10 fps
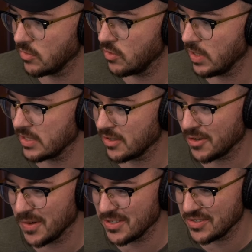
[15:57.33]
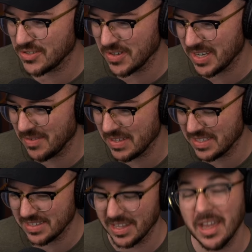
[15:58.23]
that's a good question. Sure, I can't wait to
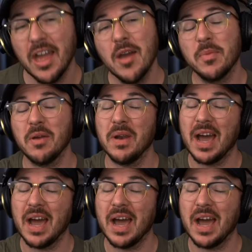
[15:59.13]
get to that. But I would